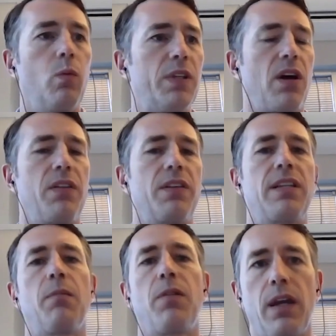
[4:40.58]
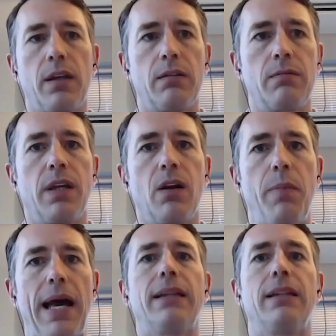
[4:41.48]
We saw the same thing,
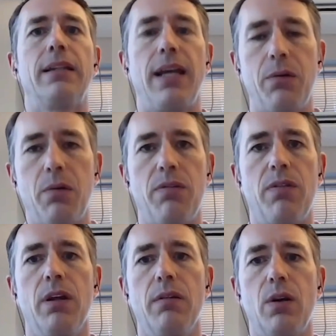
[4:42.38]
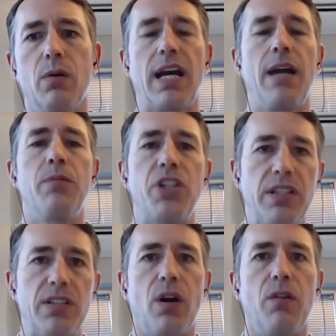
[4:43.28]
back in the day with the old
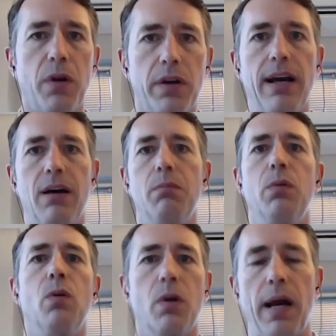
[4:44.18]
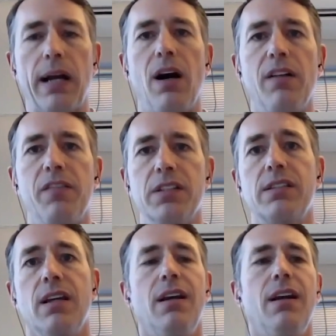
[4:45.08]
TimeSheezy software, now Bullhorn Back
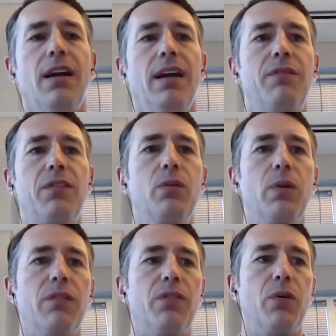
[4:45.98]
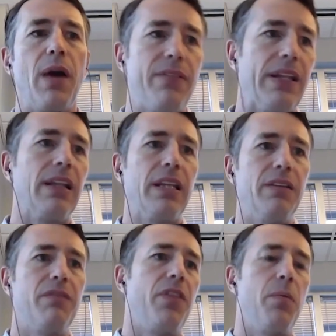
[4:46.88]
Office. If you haven't
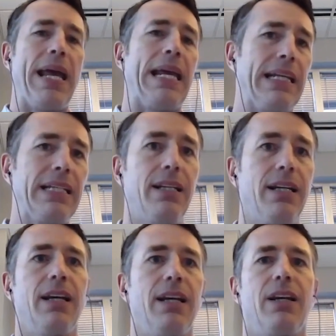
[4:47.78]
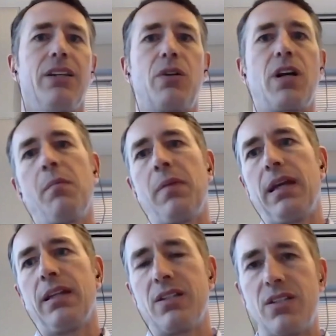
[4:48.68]
lived the pain, you come
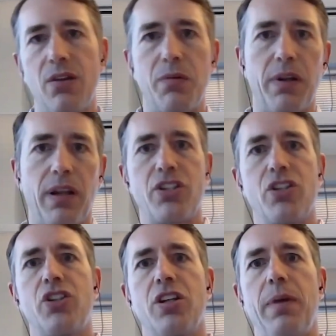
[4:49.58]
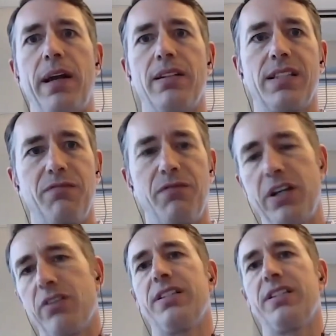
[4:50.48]
into the relationship at a
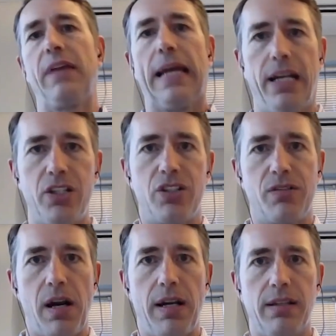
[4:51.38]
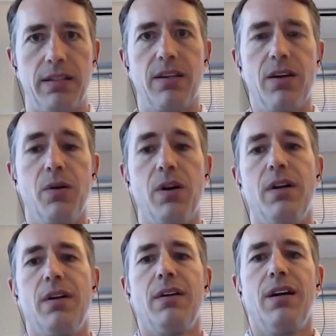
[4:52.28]
severe disadvantage, right? And so
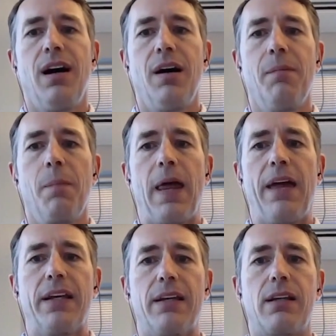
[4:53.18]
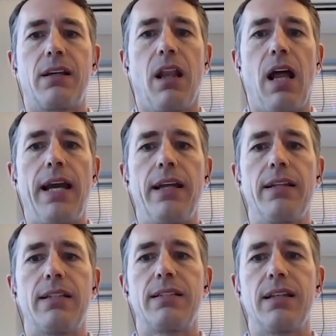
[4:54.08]
I think
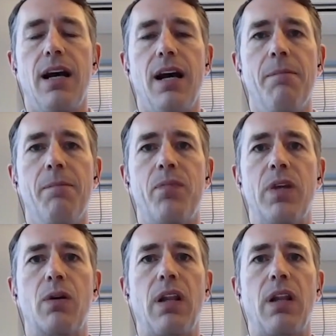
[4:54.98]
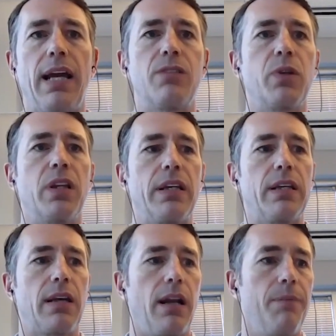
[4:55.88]
clients really
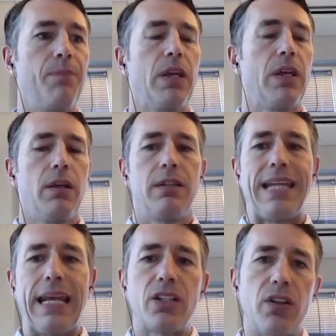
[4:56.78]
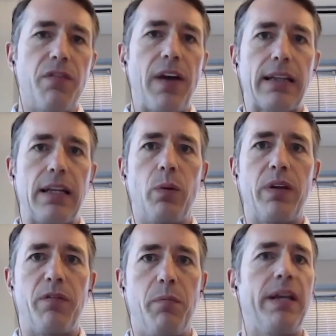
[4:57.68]
kind of take to the fact that
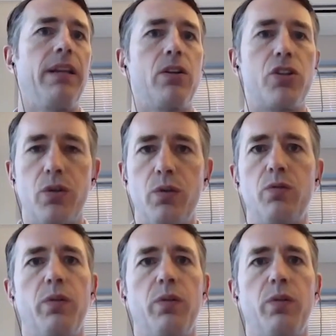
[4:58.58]
we've been in their shoes.